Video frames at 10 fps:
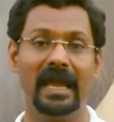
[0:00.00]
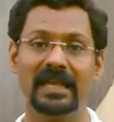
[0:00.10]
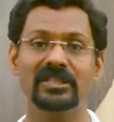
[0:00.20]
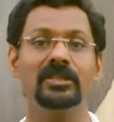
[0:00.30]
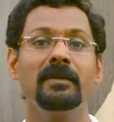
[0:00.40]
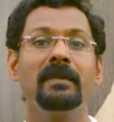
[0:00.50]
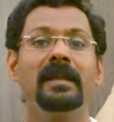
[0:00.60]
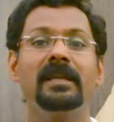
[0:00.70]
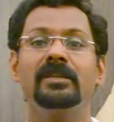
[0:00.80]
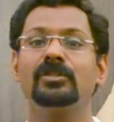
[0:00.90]

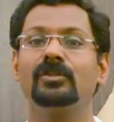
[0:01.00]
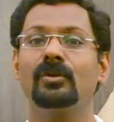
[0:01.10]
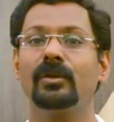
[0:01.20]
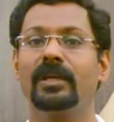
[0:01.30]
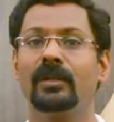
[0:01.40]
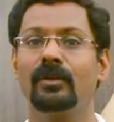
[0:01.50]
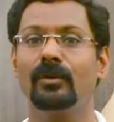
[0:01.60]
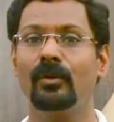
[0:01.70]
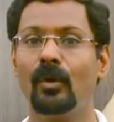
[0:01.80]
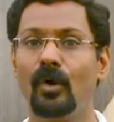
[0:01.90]
HTML is
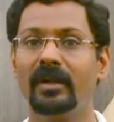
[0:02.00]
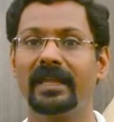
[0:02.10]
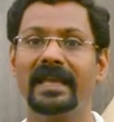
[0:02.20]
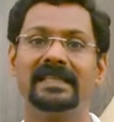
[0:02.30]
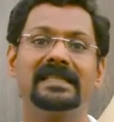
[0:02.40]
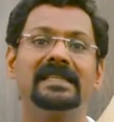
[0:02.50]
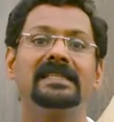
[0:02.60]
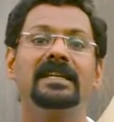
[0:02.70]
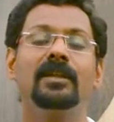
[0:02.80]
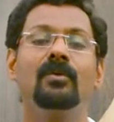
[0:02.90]
not case
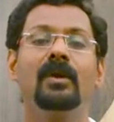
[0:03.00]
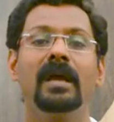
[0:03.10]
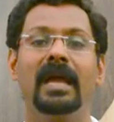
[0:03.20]
sensitive.